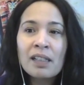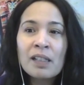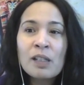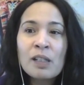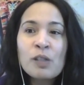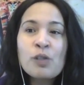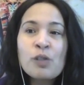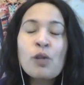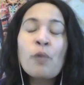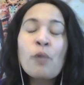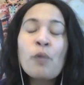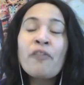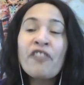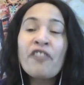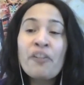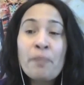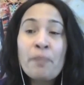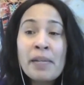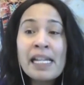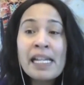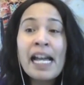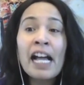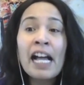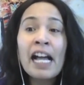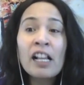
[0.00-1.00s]
So for
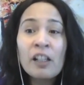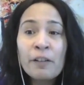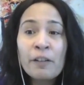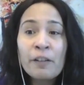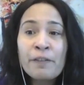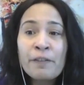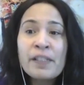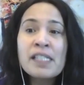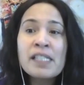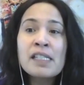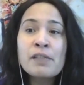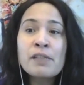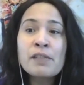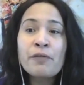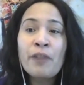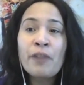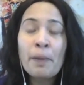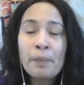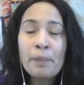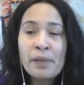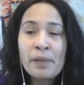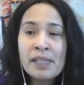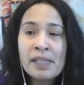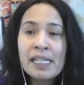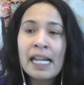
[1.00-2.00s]
me, elephants
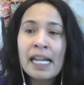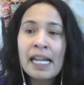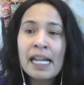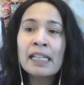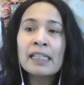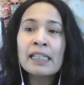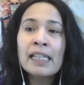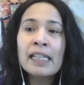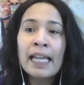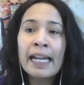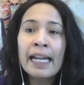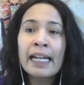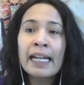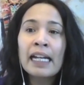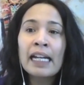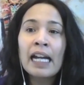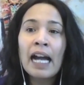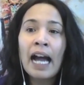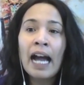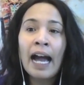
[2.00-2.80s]
represent, like,